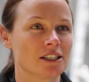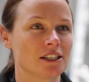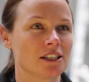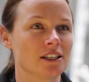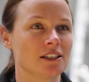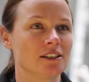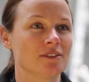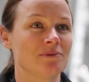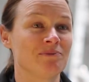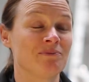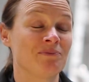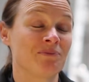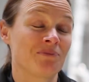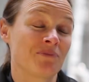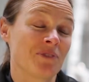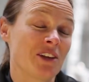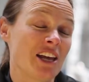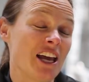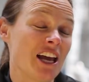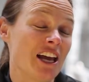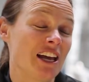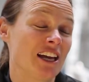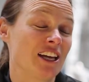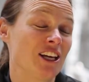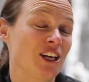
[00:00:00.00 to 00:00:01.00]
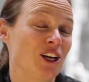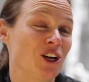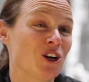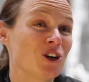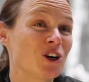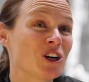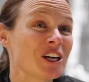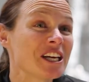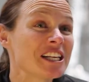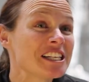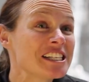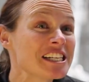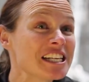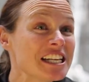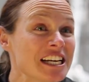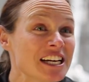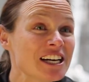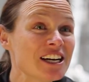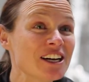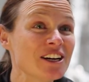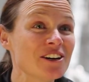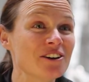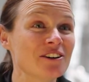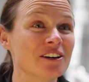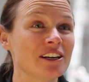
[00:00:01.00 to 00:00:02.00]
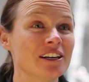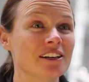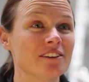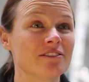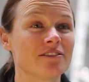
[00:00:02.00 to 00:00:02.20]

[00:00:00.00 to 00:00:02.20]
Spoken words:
and you cook your dinner, and